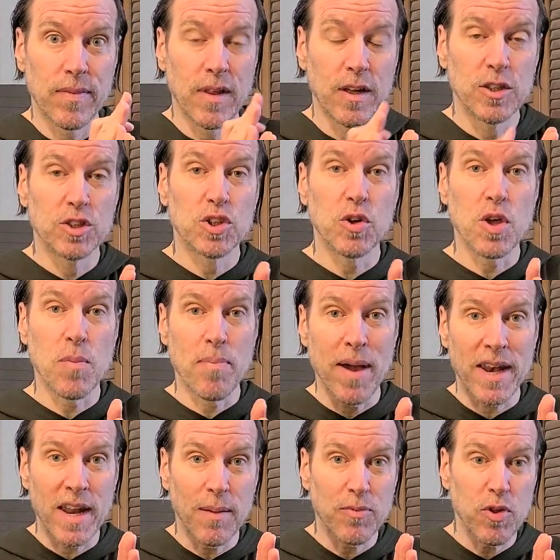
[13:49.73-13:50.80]
So you
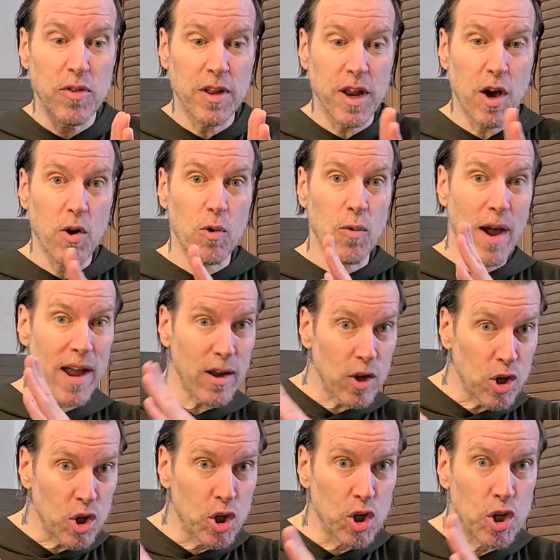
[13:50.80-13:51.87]
bend up to the note, right?
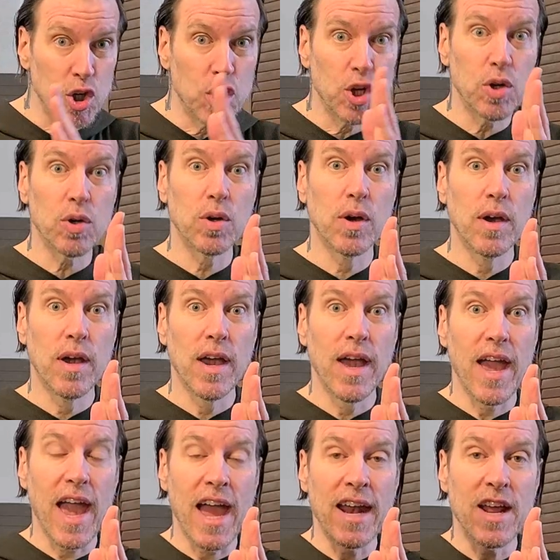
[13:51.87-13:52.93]

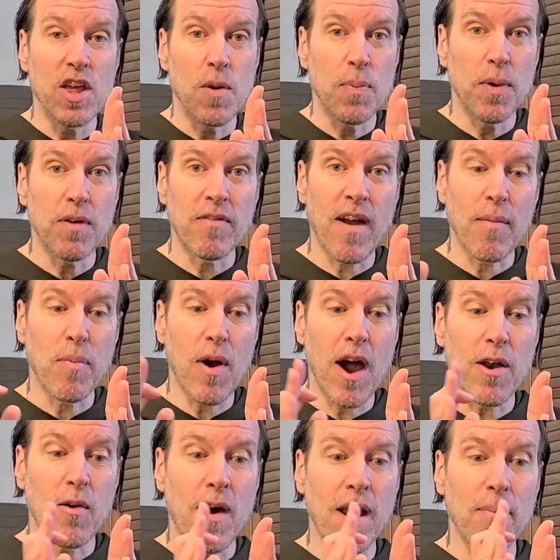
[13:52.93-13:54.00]
And then you put
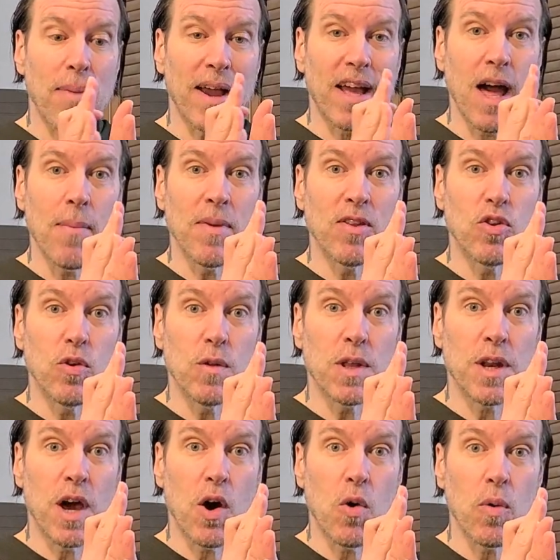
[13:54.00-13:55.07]
vibrato on it by coming to the
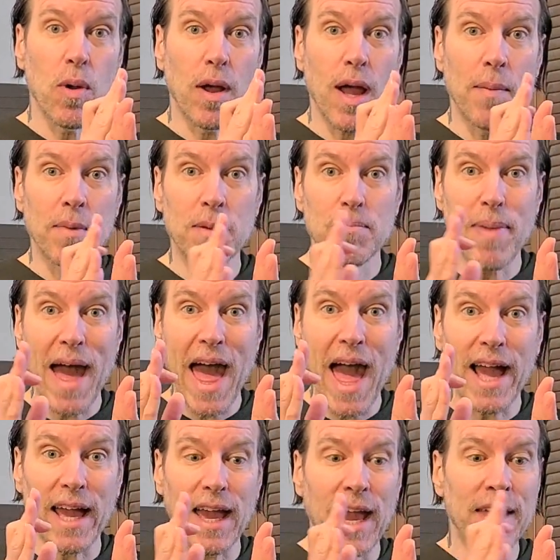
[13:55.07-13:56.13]
note, coming
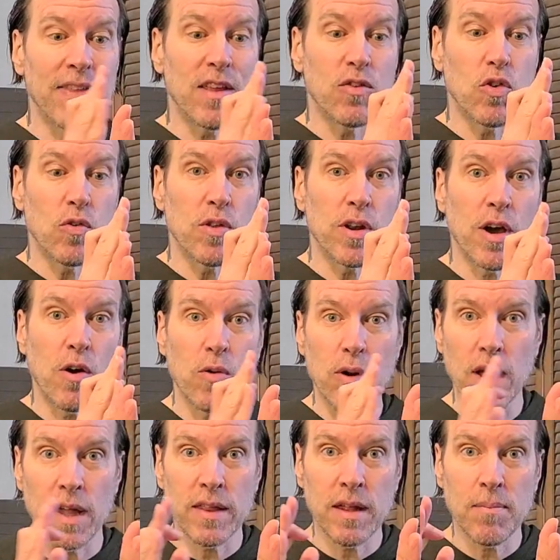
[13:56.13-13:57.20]
back, and then to the note,
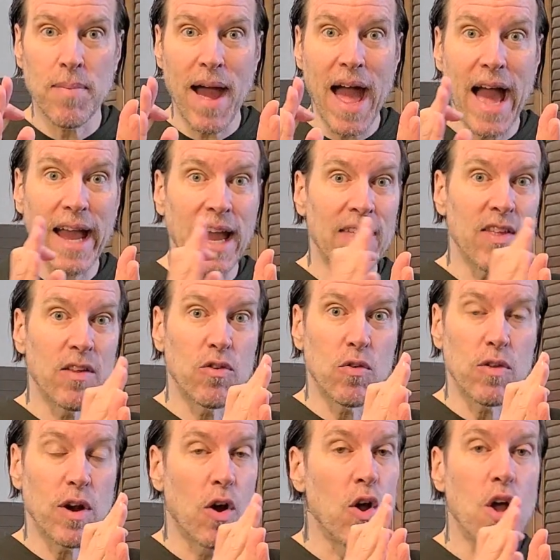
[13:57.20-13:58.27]
and then back, and then to
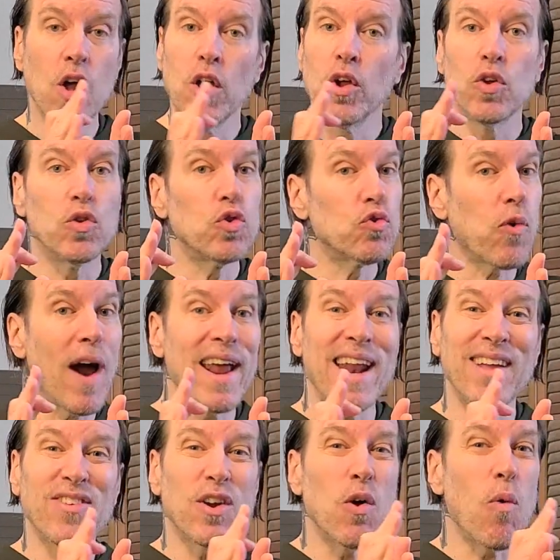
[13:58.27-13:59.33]
the note. Try
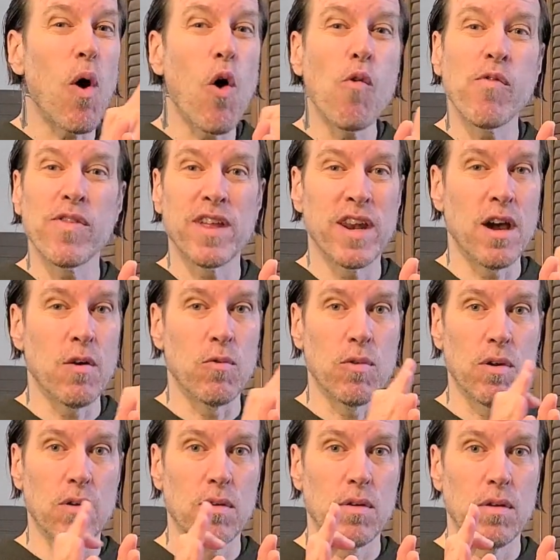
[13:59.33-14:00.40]
not to go over the note
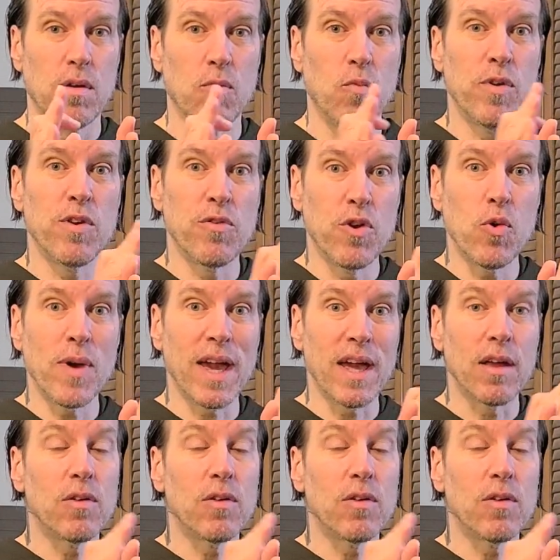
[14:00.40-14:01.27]
when you're doing it.